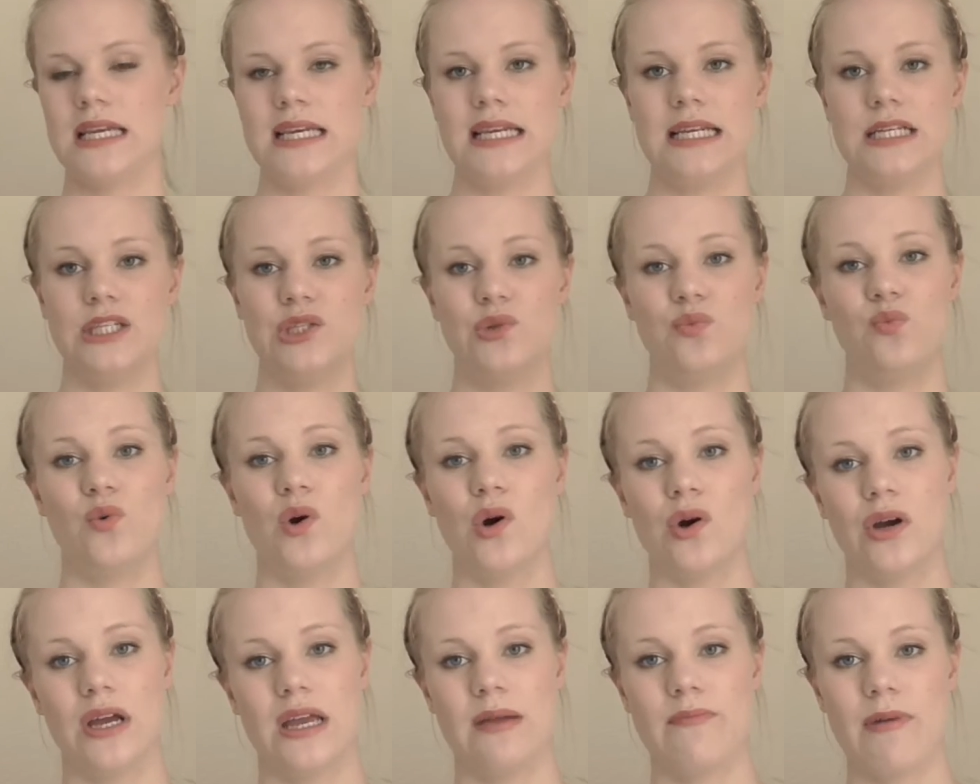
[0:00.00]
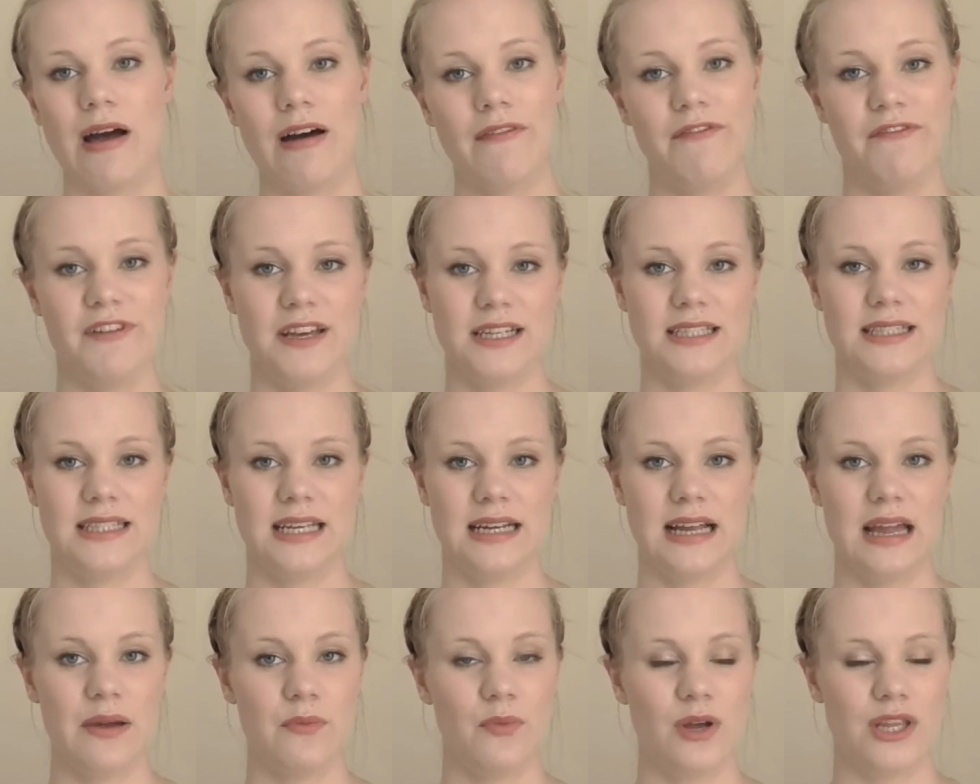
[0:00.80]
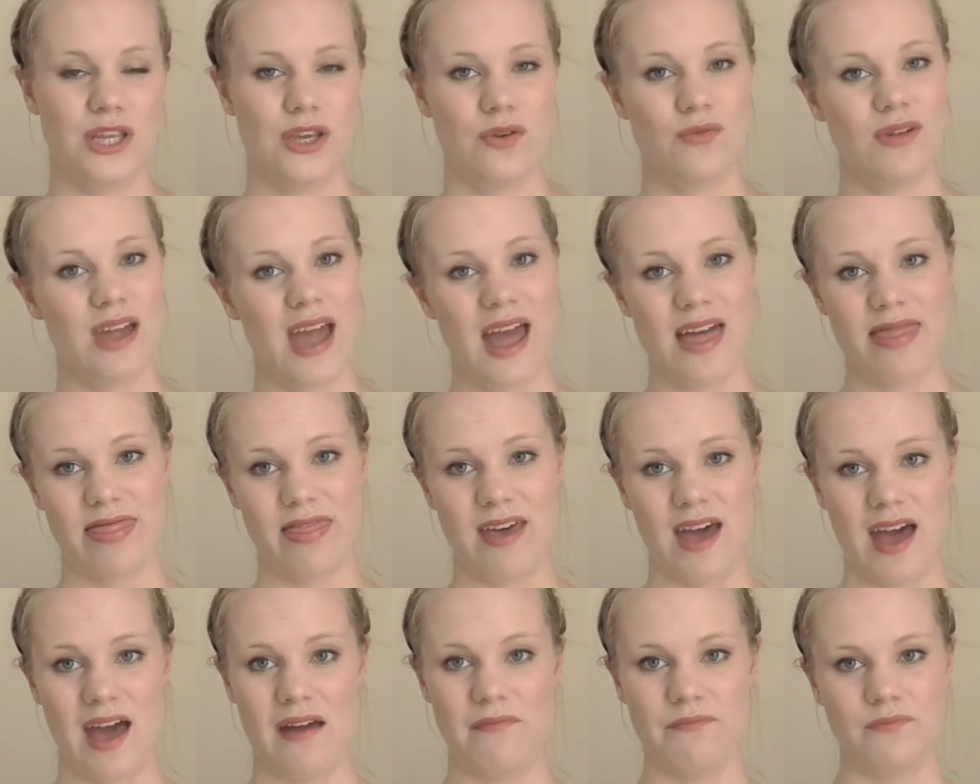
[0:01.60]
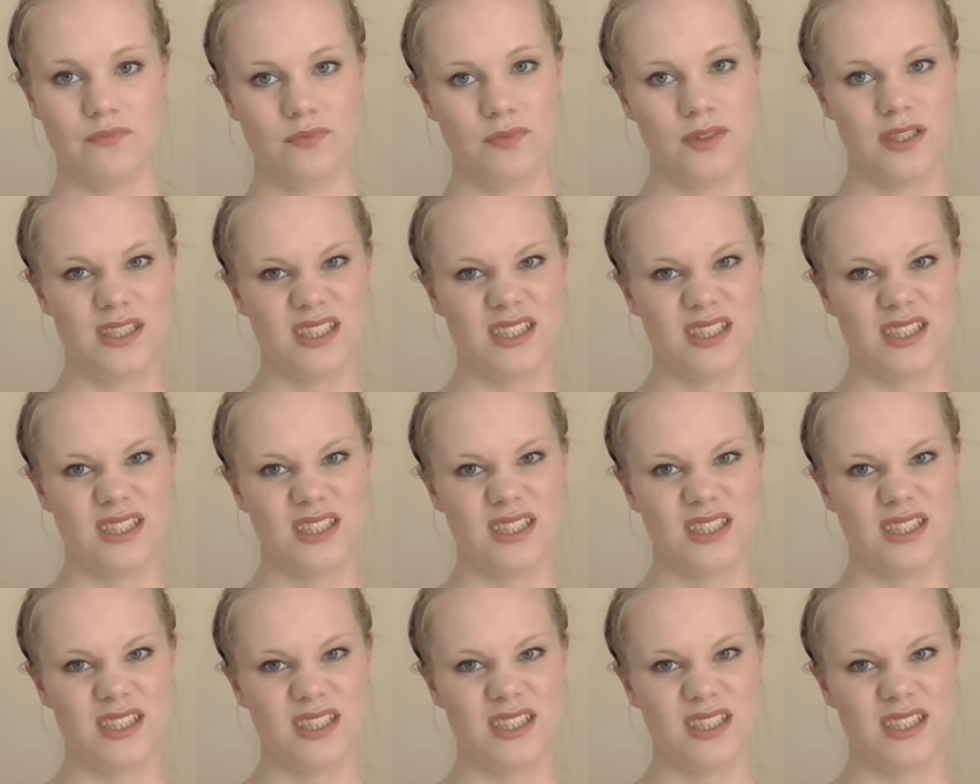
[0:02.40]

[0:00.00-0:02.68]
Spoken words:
need to worry about fixing it when you get there,